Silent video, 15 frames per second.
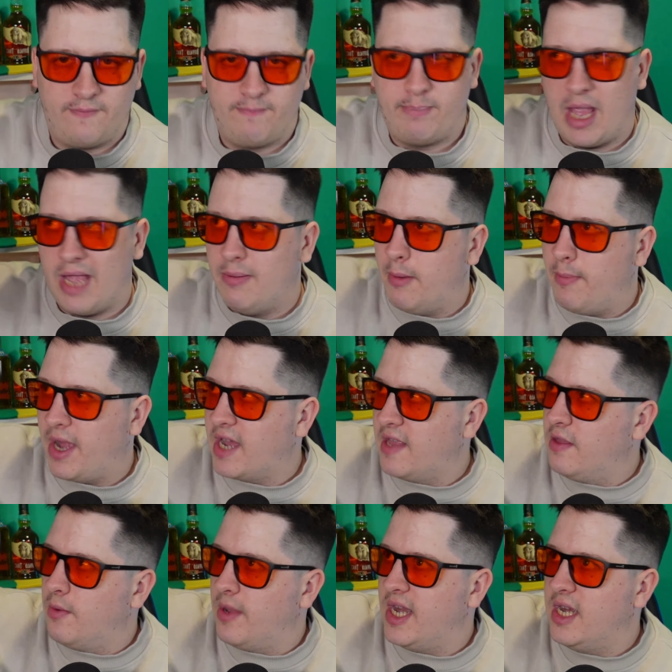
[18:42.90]
paper bag in
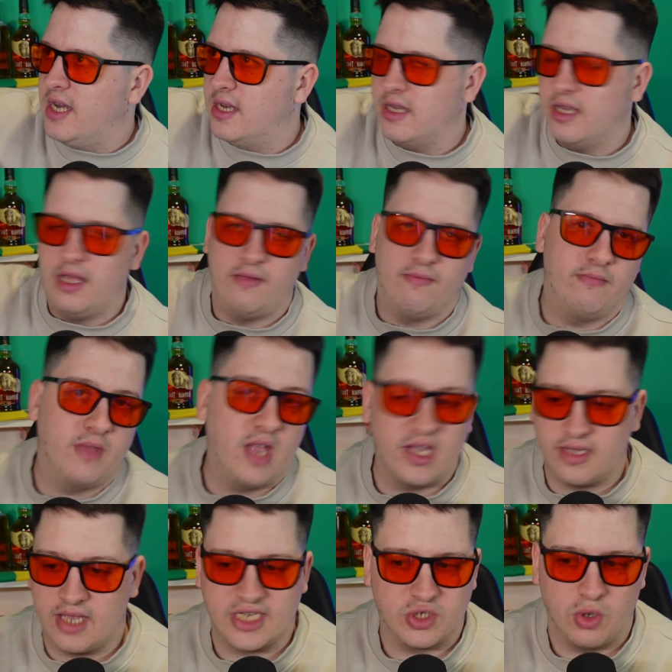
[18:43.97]
the wind, and
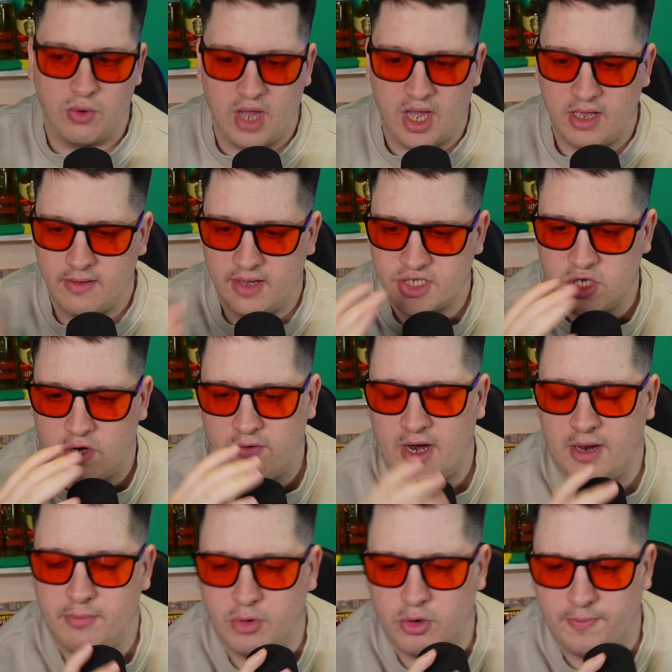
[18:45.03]
that's okay. That's all
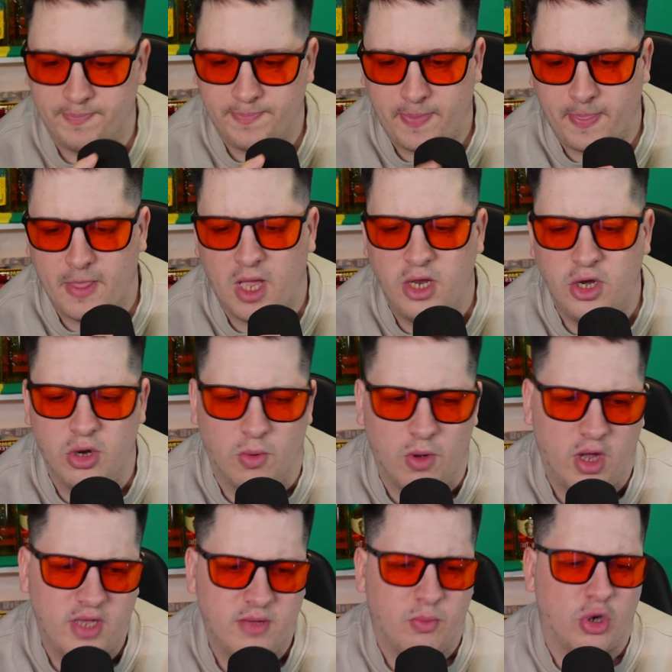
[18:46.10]
right. But you know
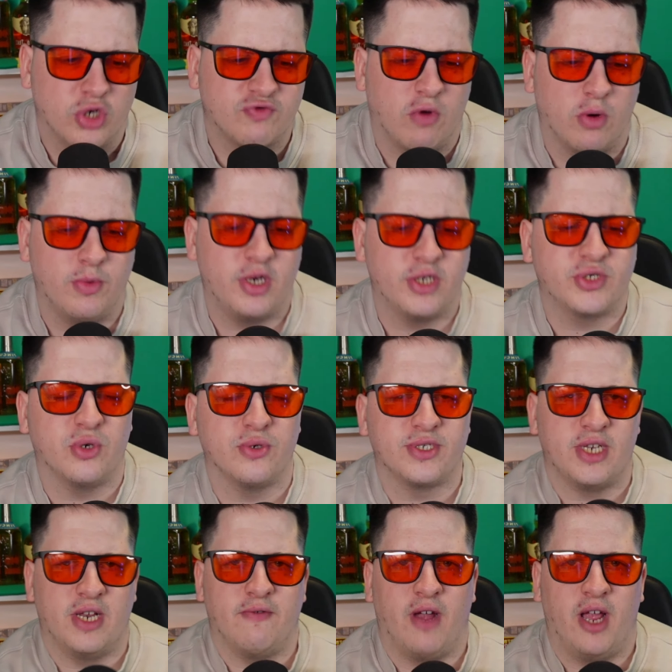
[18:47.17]
what? What's wrong with
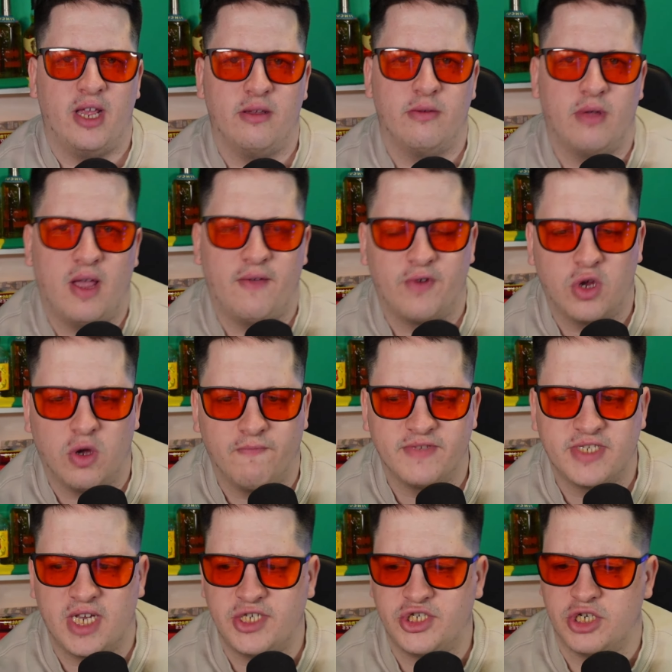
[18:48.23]
discussing it, right? Having a
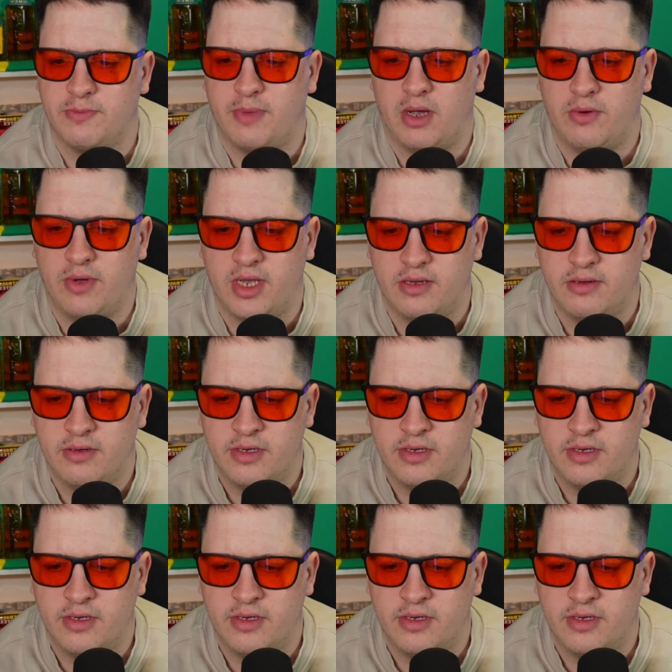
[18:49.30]
conversation about it.